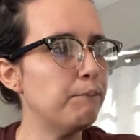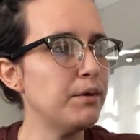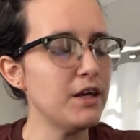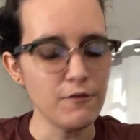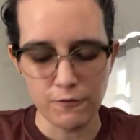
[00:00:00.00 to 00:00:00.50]

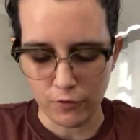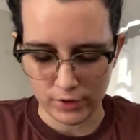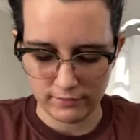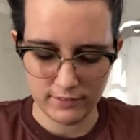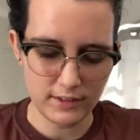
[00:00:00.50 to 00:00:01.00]

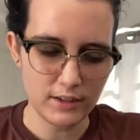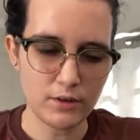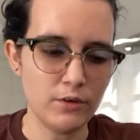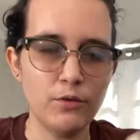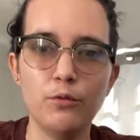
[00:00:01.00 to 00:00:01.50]

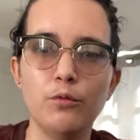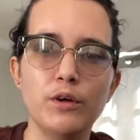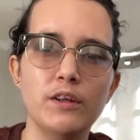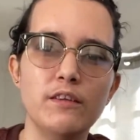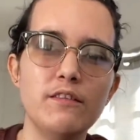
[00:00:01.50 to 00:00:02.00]
B14
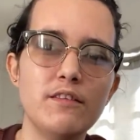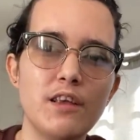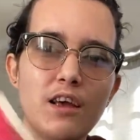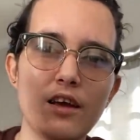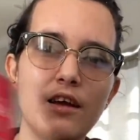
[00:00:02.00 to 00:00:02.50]
was
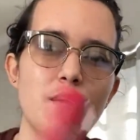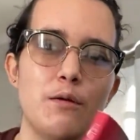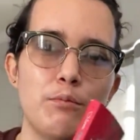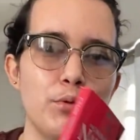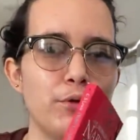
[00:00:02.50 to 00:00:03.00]

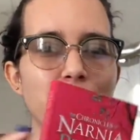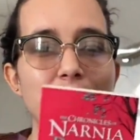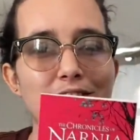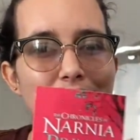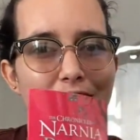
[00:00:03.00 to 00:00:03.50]

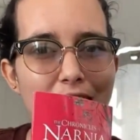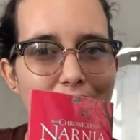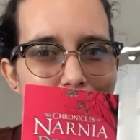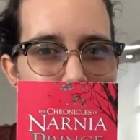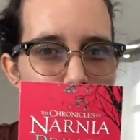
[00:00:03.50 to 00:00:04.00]
Prince
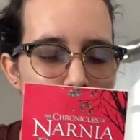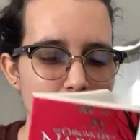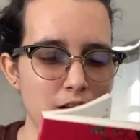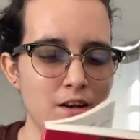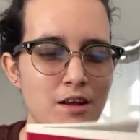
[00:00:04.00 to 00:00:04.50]

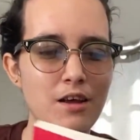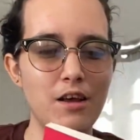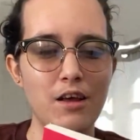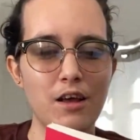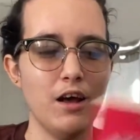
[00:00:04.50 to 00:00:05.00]
Caspian
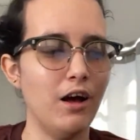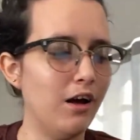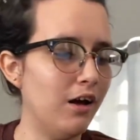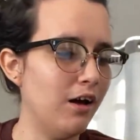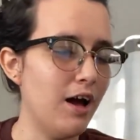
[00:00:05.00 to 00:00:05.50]

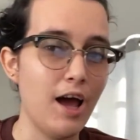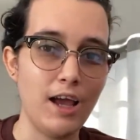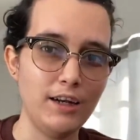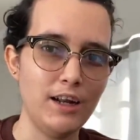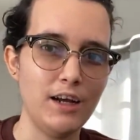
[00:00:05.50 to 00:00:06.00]
Oh,
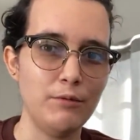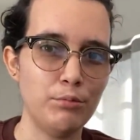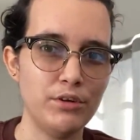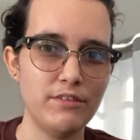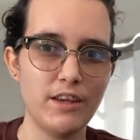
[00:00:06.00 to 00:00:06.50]
I lied.
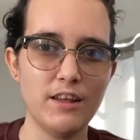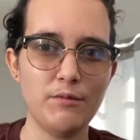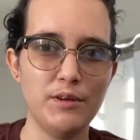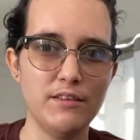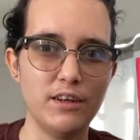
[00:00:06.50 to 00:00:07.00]
Prince
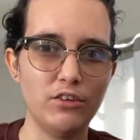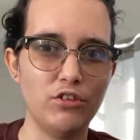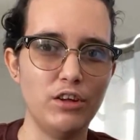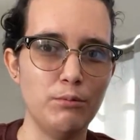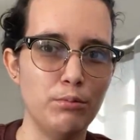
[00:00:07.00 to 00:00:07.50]
Caspian is
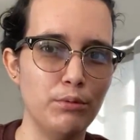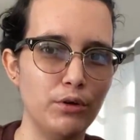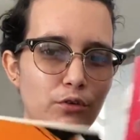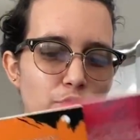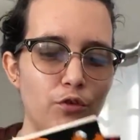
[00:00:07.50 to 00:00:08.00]
actually
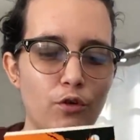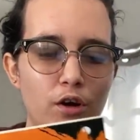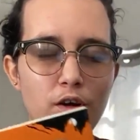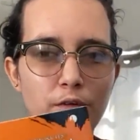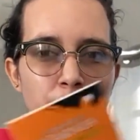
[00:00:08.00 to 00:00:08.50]
book
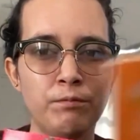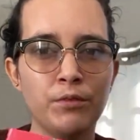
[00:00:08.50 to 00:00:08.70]
four.